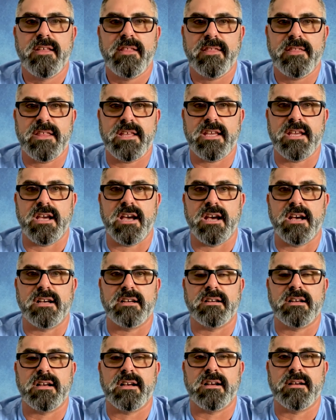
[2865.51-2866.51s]
the
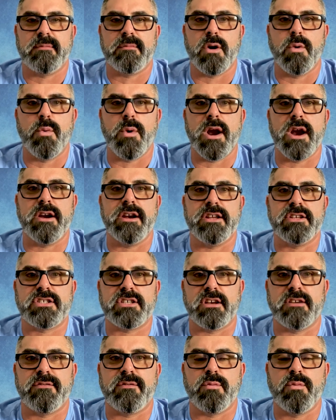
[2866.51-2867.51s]
awareness
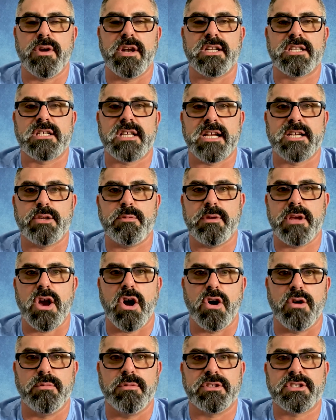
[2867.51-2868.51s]
of what it's like to be
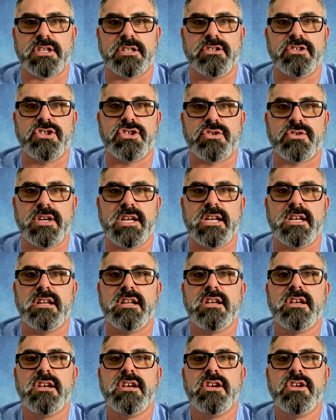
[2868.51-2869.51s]
homeless on the street
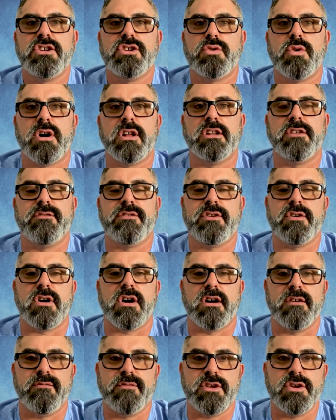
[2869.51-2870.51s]
to all of you,
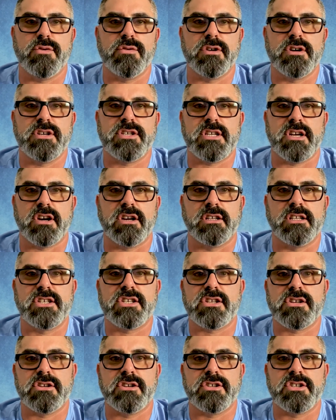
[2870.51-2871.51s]
our viewers and our
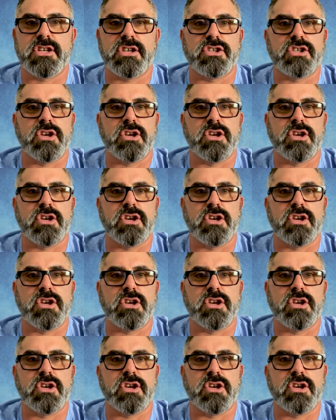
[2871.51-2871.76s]
listeners.